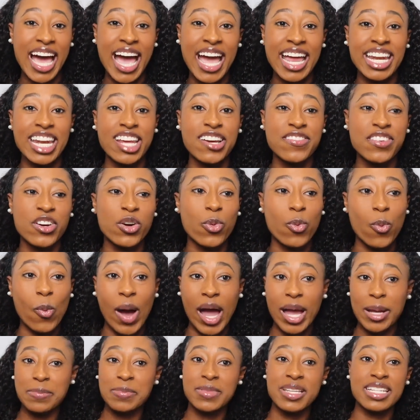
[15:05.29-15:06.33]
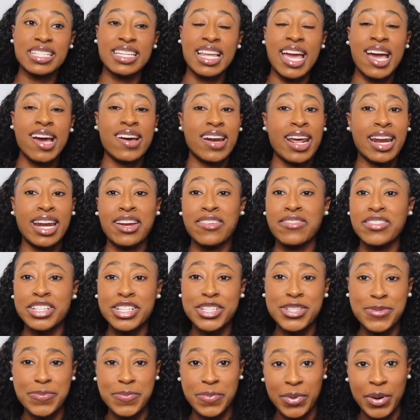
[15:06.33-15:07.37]
I never wiped it down. I never
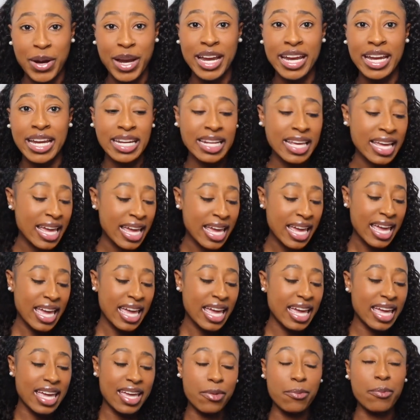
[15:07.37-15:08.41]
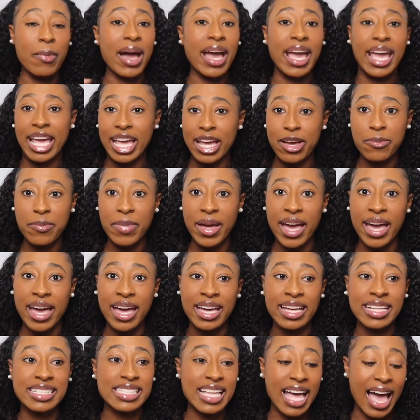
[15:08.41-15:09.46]
sprayed my
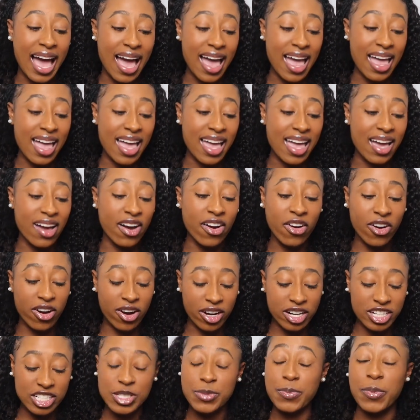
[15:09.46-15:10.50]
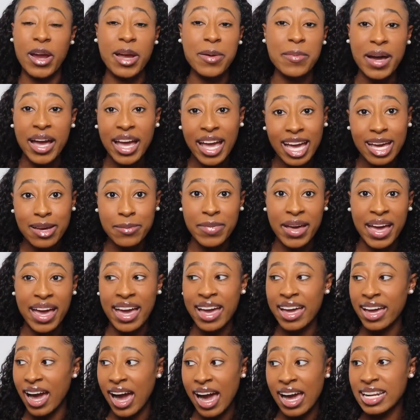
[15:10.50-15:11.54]
handbags or spray my
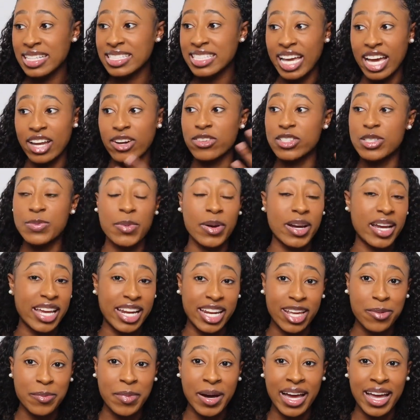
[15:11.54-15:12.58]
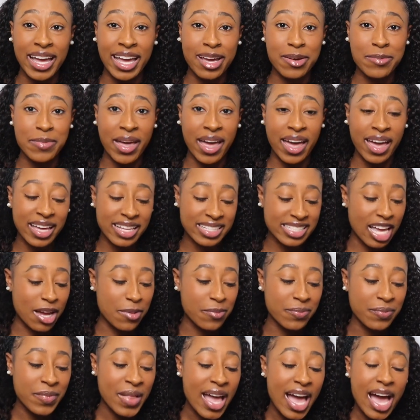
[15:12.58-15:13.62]
handbag. Honestly, I don't spray any of my handbags.
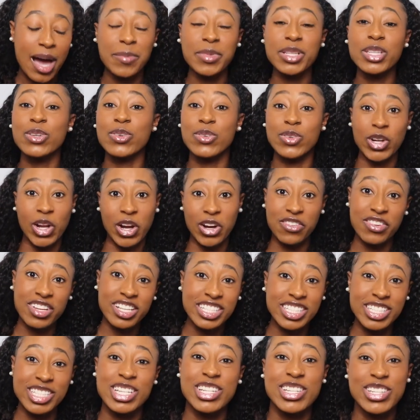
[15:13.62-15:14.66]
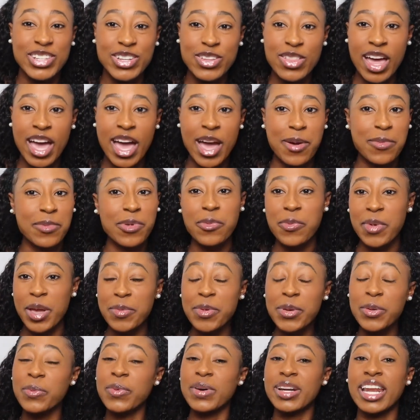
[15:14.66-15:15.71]
I'm, I'm a little nervous to do that, but
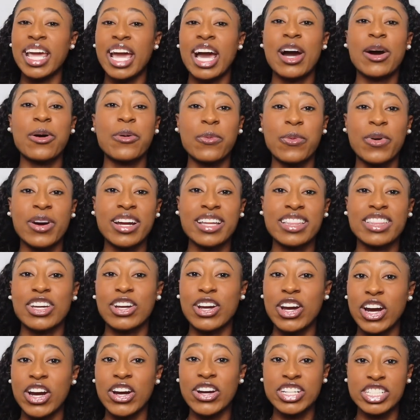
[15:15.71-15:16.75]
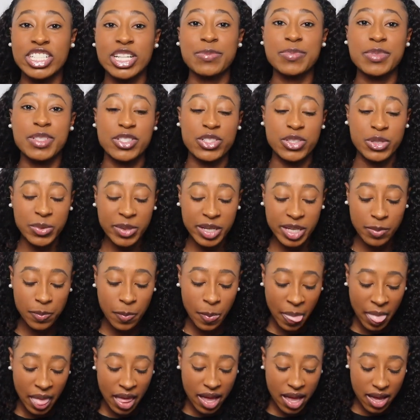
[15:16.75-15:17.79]
maybe one day I'll work the courage up to do it.
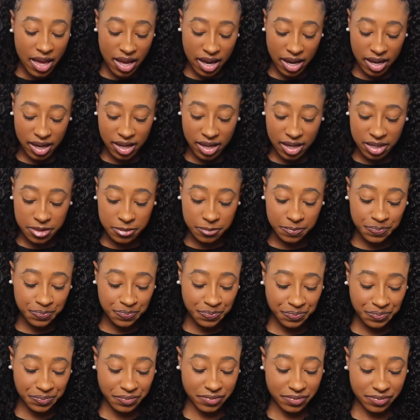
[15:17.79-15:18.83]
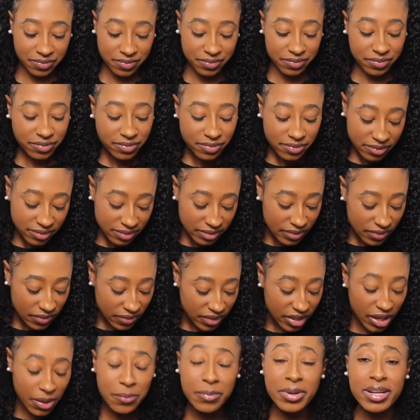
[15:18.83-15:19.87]
Um,
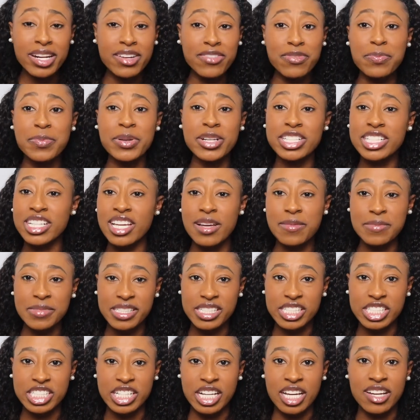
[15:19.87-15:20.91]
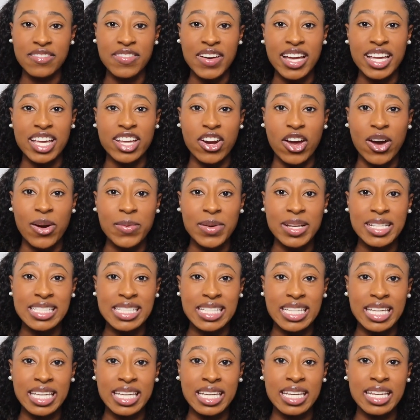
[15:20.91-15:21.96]
but if push comes to shove, I can always
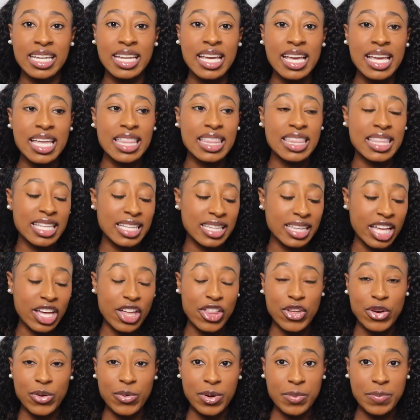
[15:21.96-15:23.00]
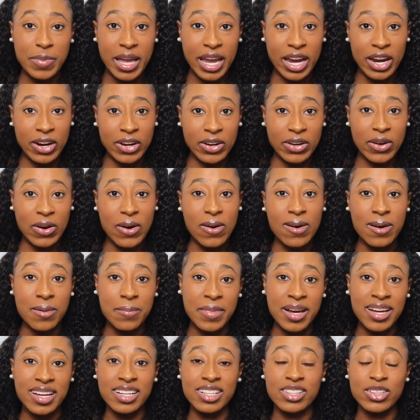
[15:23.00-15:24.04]
get the leather repaired
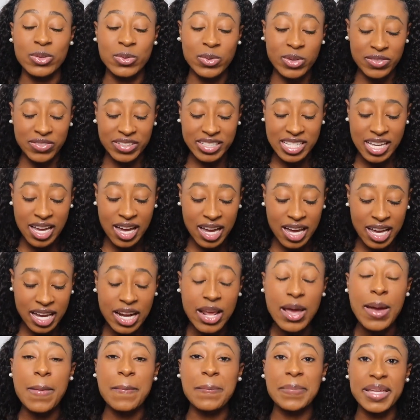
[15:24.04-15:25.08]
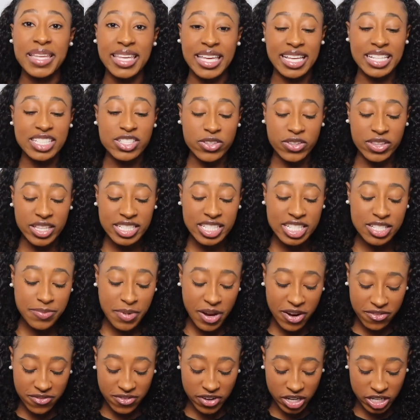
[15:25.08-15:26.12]
on my Louis Vuitton. But yes, yeah, so this is
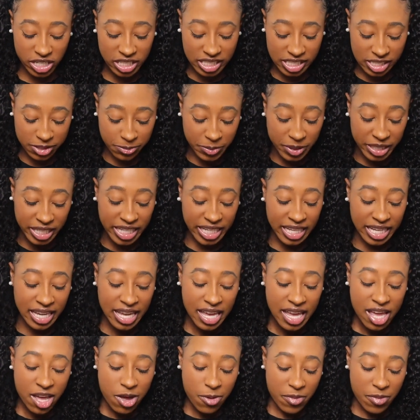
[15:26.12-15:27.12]
my first Speedy.